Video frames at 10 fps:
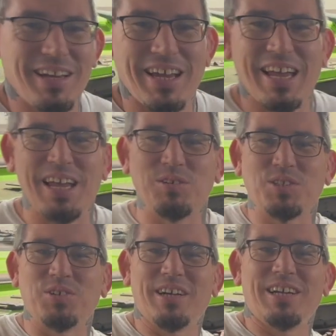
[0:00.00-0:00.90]
Hey, what's
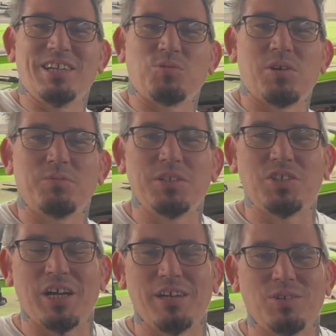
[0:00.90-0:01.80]
going on, guys? Welcome to the
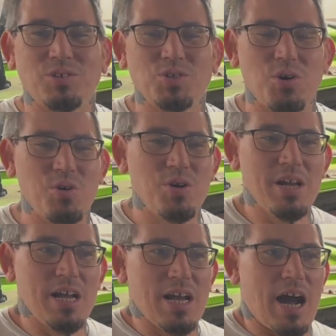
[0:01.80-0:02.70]
channel. So
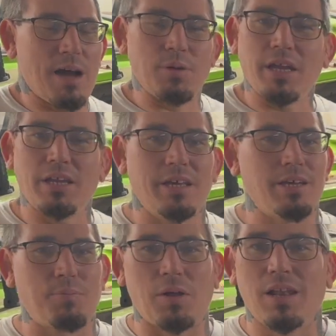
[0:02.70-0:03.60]
I've been getting hit
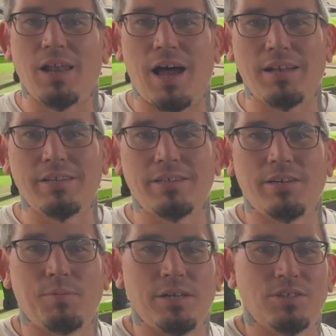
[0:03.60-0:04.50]
up a lot lately
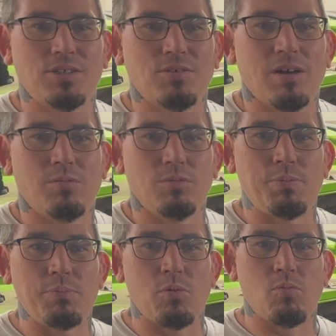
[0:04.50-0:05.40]
on my Instagram with
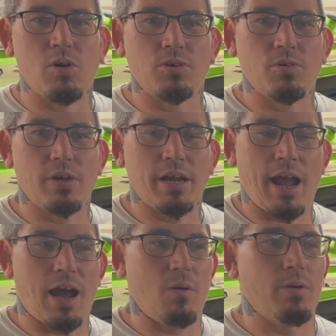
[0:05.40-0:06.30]
people wondering
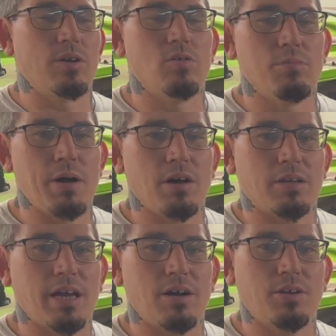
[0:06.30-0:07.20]
how I go about
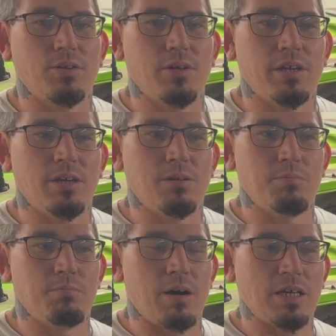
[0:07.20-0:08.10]
calculating
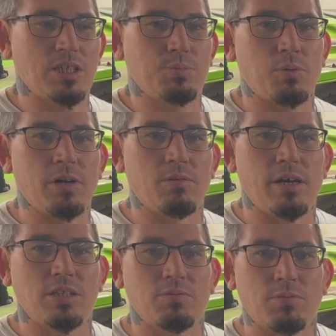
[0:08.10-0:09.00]
my spring
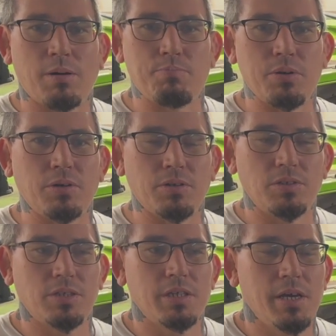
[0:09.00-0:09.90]
rates for my
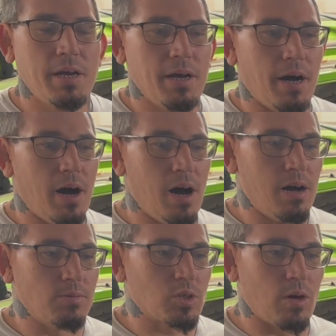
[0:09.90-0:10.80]
builds.
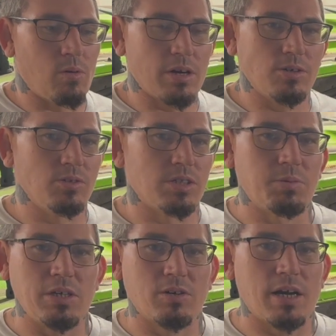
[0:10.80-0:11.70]
So I want to do this
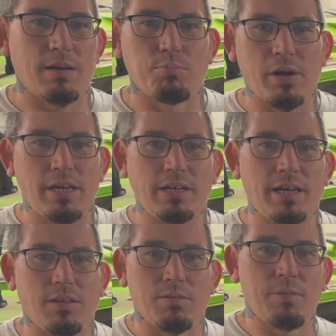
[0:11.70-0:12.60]
video kind of breaking
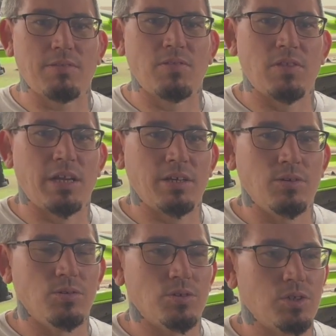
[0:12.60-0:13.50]
down the method that I
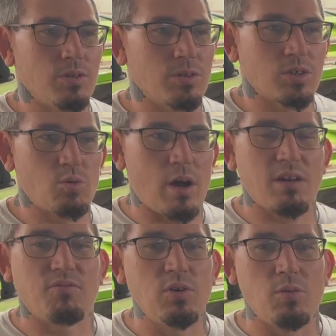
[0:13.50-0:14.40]
use. There's quite
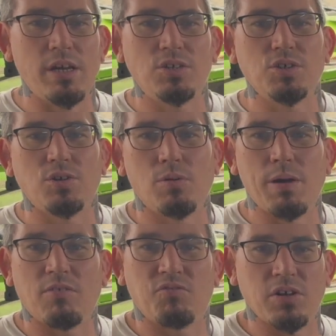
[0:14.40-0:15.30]
a few ways you can go
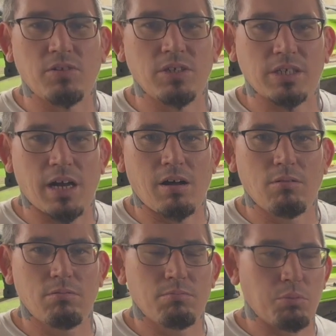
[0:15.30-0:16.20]
about figuring this
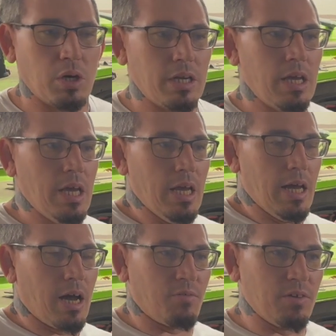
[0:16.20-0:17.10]
out, but
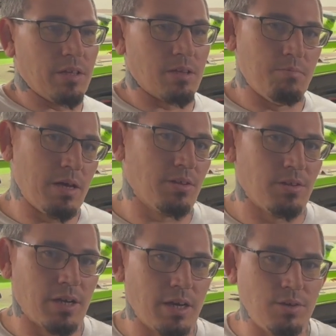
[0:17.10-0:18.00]
I feel like the method
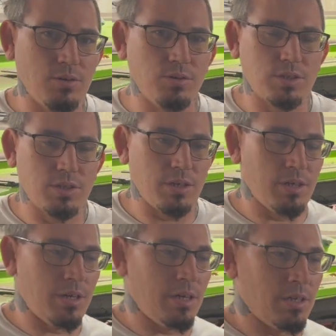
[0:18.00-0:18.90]
that I use,
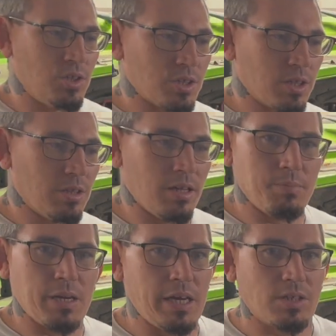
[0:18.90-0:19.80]
it just
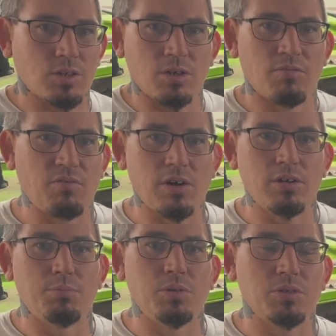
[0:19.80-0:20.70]
eliminates all the
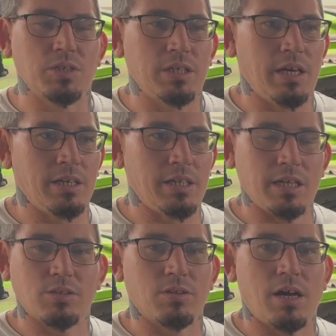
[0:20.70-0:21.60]
variables and
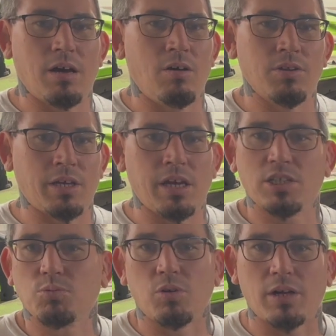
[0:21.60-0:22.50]
takes all the
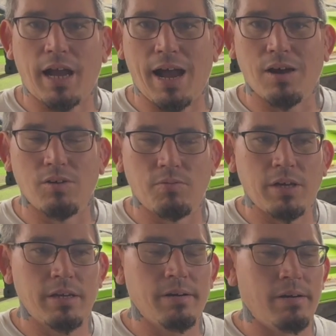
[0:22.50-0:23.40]
guesswork out of it.